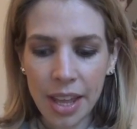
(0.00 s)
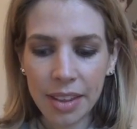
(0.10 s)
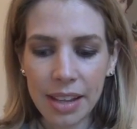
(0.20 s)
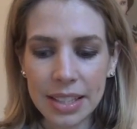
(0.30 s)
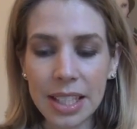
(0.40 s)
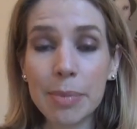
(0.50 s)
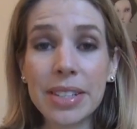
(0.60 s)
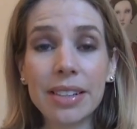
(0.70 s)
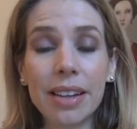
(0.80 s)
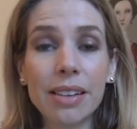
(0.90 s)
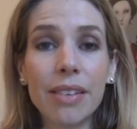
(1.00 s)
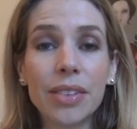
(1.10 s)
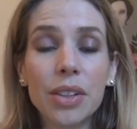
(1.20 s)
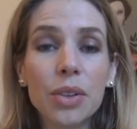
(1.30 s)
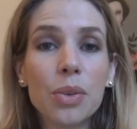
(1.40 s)
The last time I said I love
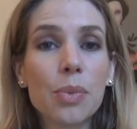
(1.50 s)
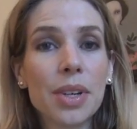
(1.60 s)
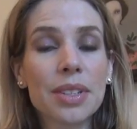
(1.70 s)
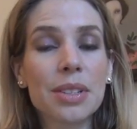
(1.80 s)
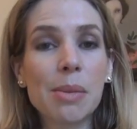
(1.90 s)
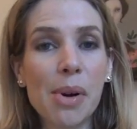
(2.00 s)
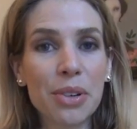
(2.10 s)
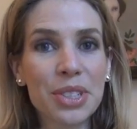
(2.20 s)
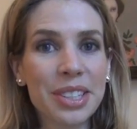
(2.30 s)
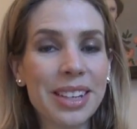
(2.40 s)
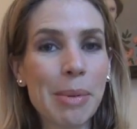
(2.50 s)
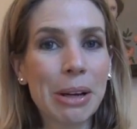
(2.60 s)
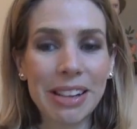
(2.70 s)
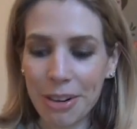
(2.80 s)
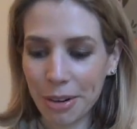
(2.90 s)
you was to Martin about
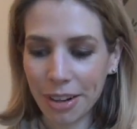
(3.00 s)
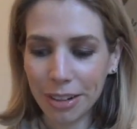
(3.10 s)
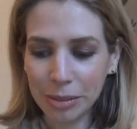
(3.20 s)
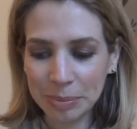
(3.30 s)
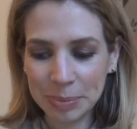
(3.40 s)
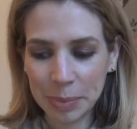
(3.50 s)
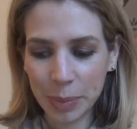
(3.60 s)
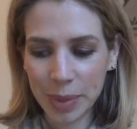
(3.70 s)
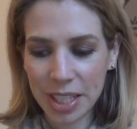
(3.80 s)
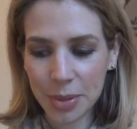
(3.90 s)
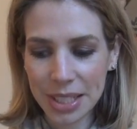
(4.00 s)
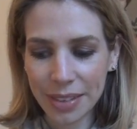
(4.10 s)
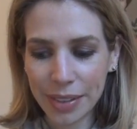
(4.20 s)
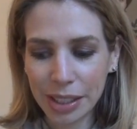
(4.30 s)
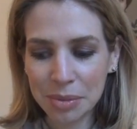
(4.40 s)
an hour ago, when he was
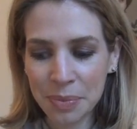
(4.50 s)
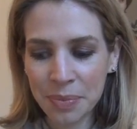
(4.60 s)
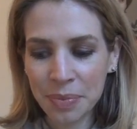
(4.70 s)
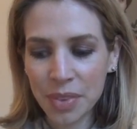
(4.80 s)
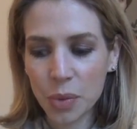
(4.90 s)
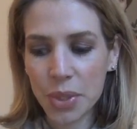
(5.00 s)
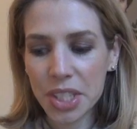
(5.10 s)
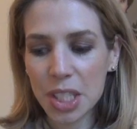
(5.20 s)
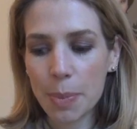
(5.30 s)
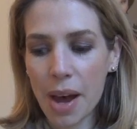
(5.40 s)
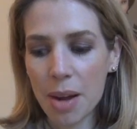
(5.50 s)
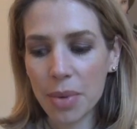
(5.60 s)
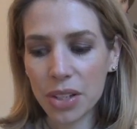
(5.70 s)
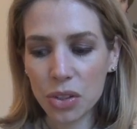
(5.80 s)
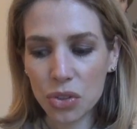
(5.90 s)
leaving. The reasons behind
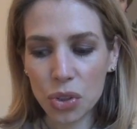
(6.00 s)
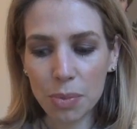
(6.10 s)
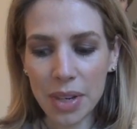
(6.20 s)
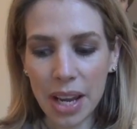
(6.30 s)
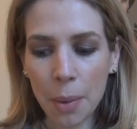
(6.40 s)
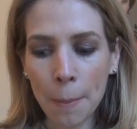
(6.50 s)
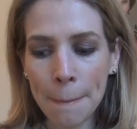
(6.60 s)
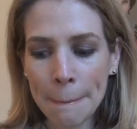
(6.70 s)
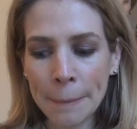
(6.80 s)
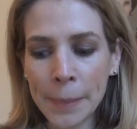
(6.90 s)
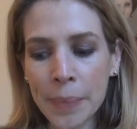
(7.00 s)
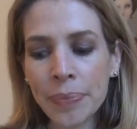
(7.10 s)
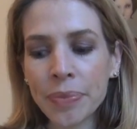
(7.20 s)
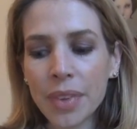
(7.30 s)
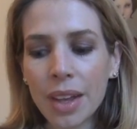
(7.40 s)
my YouTube name,
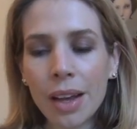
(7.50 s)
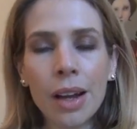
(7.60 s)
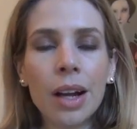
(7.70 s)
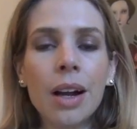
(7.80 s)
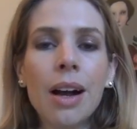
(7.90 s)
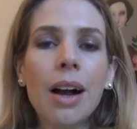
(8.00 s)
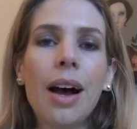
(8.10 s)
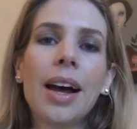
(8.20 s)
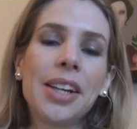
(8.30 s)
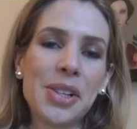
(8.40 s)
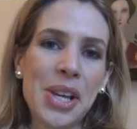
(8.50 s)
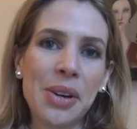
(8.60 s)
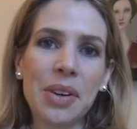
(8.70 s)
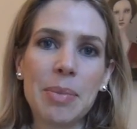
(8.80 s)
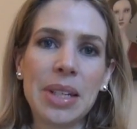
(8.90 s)
I don't know.
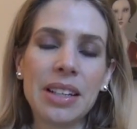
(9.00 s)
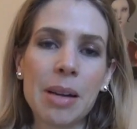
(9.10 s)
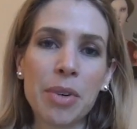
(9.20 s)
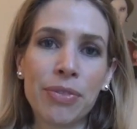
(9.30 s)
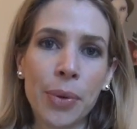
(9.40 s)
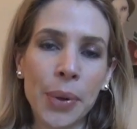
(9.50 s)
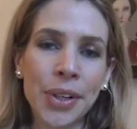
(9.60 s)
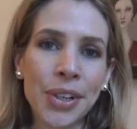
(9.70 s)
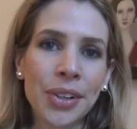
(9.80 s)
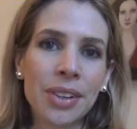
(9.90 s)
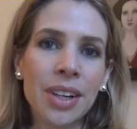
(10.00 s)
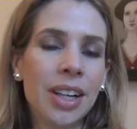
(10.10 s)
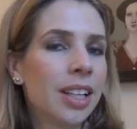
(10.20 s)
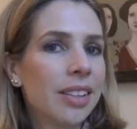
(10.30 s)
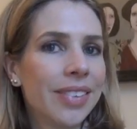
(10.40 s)
I mean, I'm a foreigner
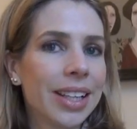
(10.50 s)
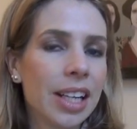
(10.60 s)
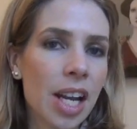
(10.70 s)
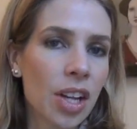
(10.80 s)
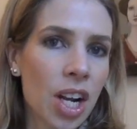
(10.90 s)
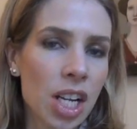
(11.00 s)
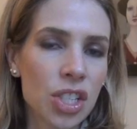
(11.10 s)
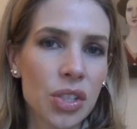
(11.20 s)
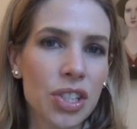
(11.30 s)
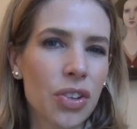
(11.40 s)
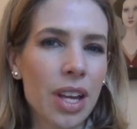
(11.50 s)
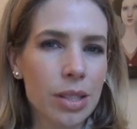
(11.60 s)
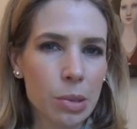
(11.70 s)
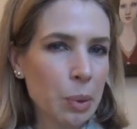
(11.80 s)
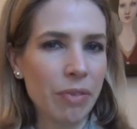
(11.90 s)
living in another country, so
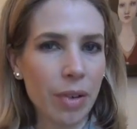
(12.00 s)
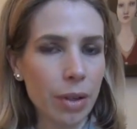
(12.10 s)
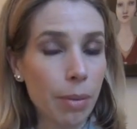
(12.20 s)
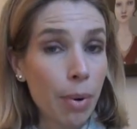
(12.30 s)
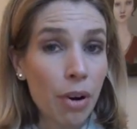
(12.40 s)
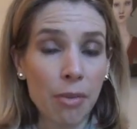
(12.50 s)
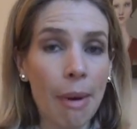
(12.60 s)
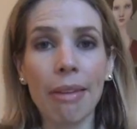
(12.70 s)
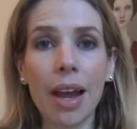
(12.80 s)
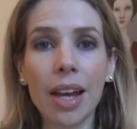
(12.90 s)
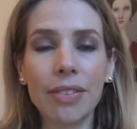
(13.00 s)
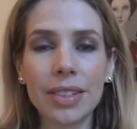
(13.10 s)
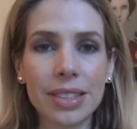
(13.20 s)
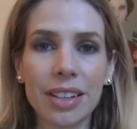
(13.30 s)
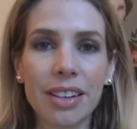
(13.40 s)
that's sort of a part of my life.
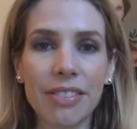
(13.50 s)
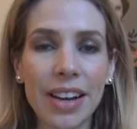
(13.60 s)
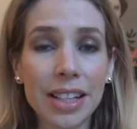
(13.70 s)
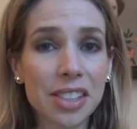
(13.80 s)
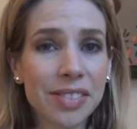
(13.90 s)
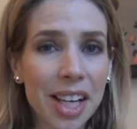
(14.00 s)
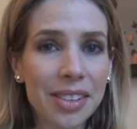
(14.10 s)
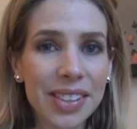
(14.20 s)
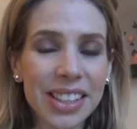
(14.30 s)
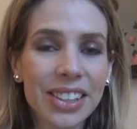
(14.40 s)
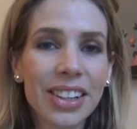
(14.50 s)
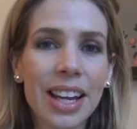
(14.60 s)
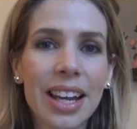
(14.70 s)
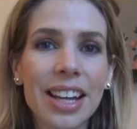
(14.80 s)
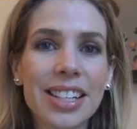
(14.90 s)
It's a fact of life here,
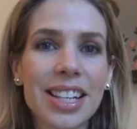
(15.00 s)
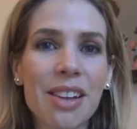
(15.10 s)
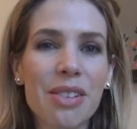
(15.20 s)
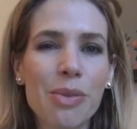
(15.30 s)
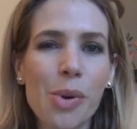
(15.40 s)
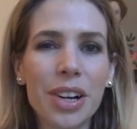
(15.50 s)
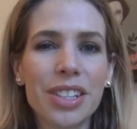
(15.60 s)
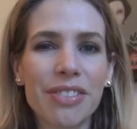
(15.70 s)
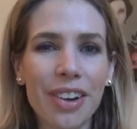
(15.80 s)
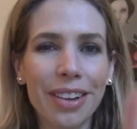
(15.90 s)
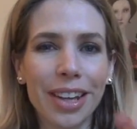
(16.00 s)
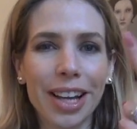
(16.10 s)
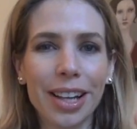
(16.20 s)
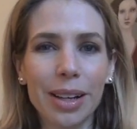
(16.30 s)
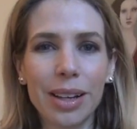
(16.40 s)
and I wanted to find
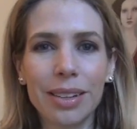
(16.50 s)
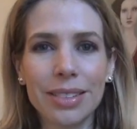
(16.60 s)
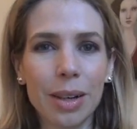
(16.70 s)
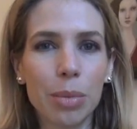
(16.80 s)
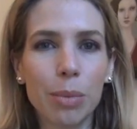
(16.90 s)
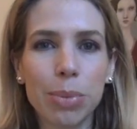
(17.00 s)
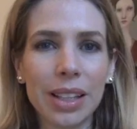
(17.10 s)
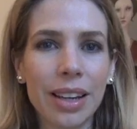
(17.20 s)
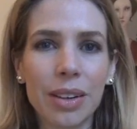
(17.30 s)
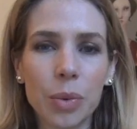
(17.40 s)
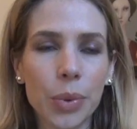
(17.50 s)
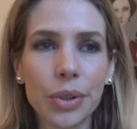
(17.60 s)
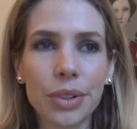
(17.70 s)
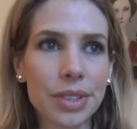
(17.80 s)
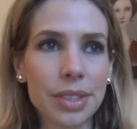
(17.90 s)
like a double play on
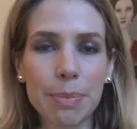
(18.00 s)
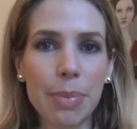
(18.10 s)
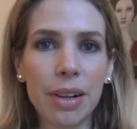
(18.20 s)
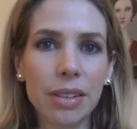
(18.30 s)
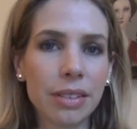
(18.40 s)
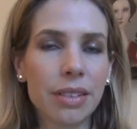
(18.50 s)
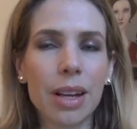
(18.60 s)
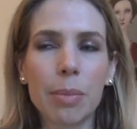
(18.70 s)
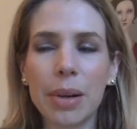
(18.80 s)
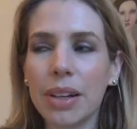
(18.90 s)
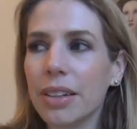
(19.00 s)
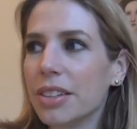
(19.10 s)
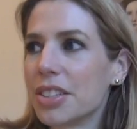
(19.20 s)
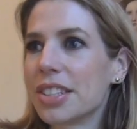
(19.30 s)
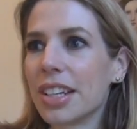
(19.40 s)
words pun, not a pun,
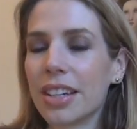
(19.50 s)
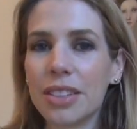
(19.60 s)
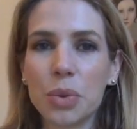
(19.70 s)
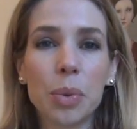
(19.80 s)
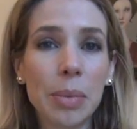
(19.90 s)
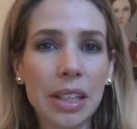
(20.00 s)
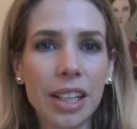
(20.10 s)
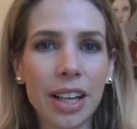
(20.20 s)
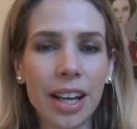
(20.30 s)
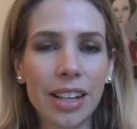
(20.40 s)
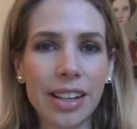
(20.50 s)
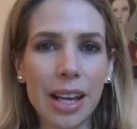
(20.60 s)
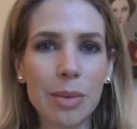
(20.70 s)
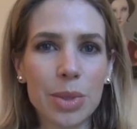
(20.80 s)
just like a dual meaning kind of name.